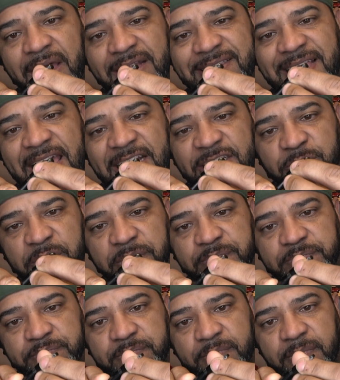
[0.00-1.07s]
attachment.
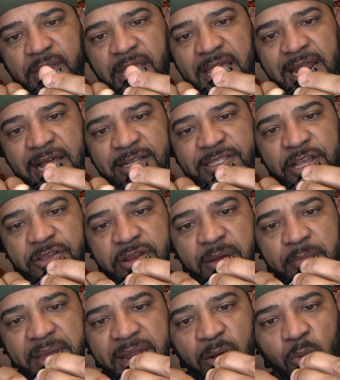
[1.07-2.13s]
And I'll tell you in a
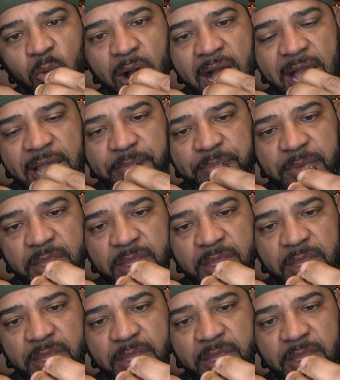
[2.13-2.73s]
minute why.